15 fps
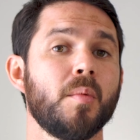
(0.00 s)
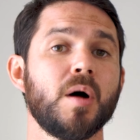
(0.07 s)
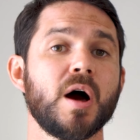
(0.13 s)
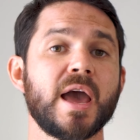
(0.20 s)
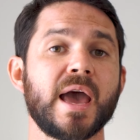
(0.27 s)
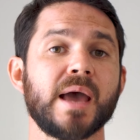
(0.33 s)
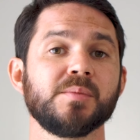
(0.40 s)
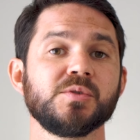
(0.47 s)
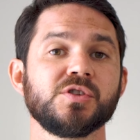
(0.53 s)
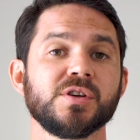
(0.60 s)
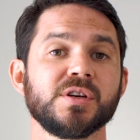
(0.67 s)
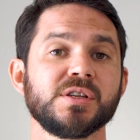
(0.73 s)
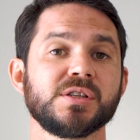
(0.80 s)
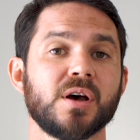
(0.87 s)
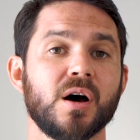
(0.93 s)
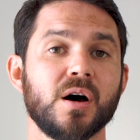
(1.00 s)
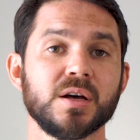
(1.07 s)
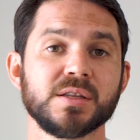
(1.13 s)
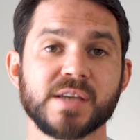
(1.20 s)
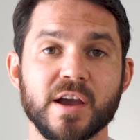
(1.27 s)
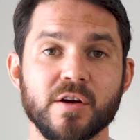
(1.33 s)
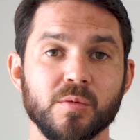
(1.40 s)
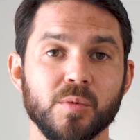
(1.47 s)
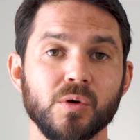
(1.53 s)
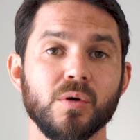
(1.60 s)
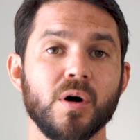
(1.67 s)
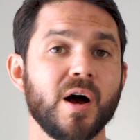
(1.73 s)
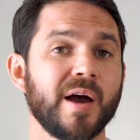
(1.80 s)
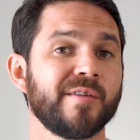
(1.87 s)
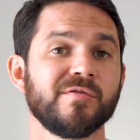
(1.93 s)
my hamstrings are
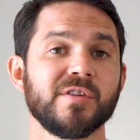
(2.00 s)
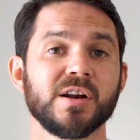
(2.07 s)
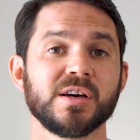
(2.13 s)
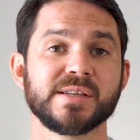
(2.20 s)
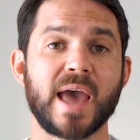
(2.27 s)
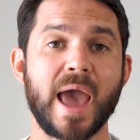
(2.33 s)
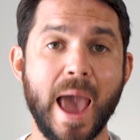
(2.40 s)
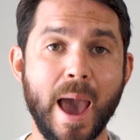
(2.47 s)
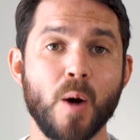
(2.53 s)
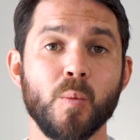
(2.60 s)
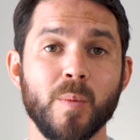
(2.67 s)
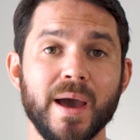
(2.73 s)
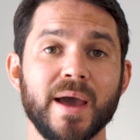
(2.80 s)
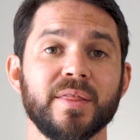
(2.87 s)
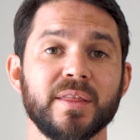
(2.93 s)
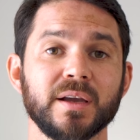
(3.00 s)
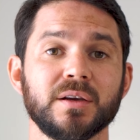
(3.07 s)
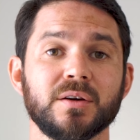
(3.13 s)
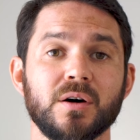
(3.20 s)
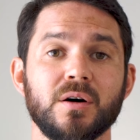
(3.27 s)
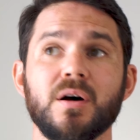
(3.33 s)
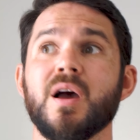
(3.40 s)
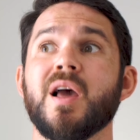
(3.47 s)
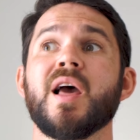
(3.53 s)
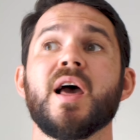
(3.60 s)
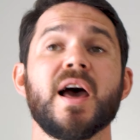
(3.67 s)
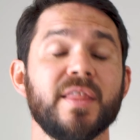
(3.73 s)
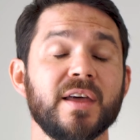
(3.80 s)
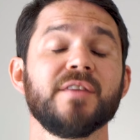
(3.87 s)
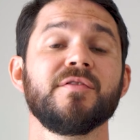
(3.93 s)
terrible. I didn't realise how bad they've got,
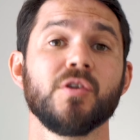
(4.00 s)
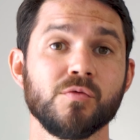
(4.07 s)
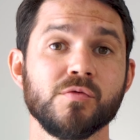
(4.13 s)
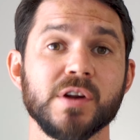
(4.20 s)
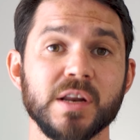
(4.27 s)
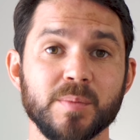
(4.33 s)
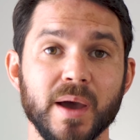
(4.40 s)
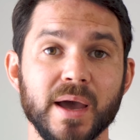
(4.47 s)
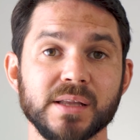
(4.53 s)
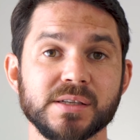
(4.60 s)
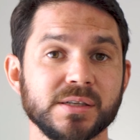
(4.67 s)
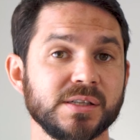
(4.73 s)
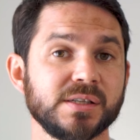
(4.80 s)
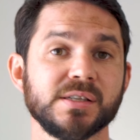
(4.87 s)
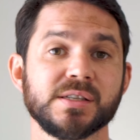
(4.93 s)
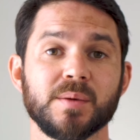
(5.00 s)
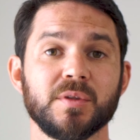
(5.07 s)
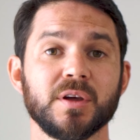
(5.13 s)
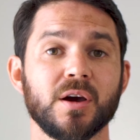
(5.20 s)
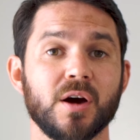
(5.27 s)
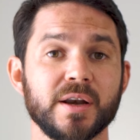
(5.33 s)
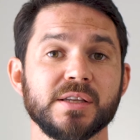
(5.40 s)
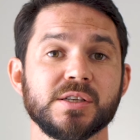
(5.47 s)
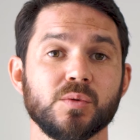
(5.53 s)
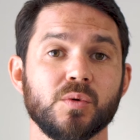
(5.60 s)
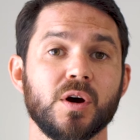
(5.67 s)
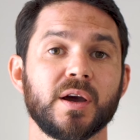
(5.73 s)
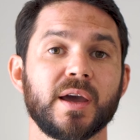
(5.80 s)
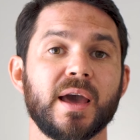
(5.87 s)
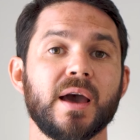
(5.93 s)
and they've got really bad. So this is something I need to
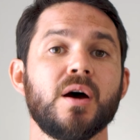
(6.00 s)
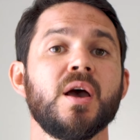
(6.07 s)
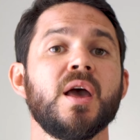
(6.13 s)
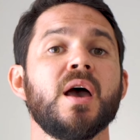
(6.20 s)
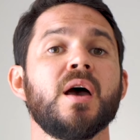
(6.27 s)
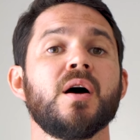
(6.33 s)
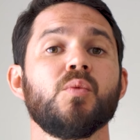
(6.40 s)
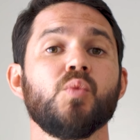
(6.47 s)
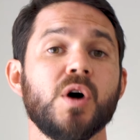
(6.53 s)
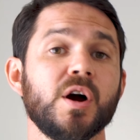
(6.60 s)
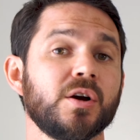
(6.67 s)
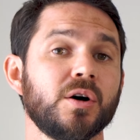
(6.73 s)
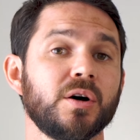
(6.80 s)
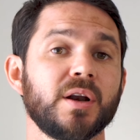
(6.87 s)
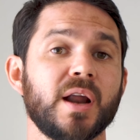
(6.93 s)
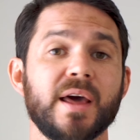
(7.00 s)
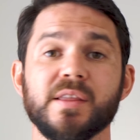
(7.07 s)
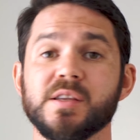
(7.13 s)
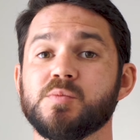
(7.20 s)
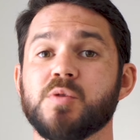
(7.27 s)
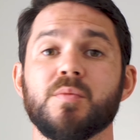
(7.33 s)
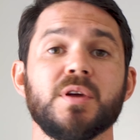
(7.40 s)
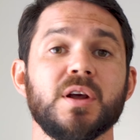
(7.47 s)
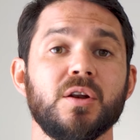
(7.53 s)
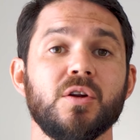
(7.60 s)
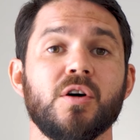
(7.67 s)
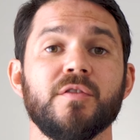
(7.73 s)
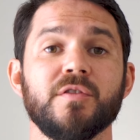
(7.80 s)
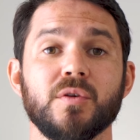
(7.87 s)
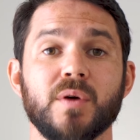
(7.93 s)
work on, and there's probably a
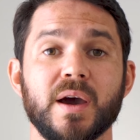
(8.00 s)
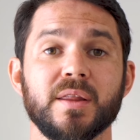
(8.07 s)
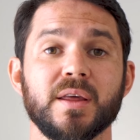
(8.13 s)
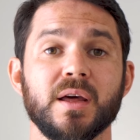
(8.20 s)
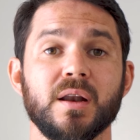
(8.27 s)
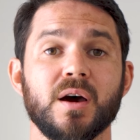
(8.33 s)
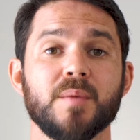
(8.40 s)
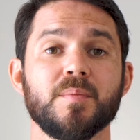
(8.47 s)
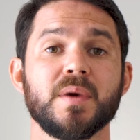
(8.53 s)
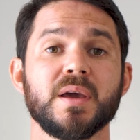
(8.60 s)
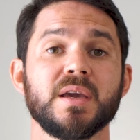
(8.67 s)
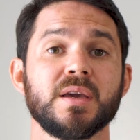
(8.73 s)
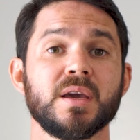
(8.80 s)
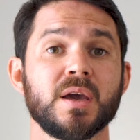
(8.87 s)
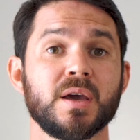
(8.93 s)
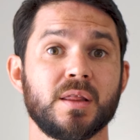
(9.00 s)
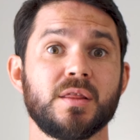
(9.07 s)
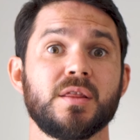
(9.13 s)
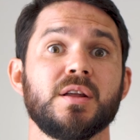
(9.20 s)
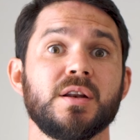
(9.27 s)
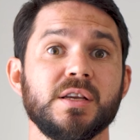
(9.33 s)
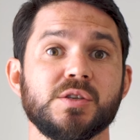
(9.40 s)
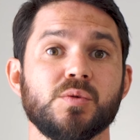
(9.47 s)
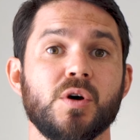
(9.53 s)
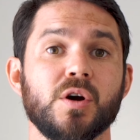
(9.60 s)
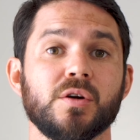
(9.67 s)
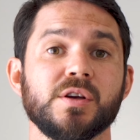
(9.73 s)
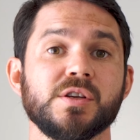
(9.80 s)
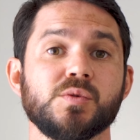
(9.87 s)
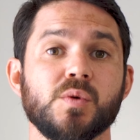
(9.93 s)
lot of you out there like me that need to
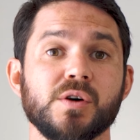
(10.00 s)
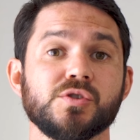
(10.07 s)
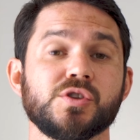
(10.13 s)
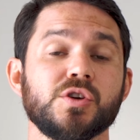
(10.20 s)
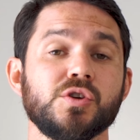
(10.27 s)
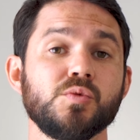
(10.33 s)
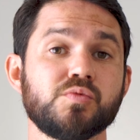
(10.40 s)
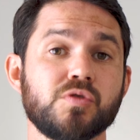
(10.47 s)
work on it as well. So you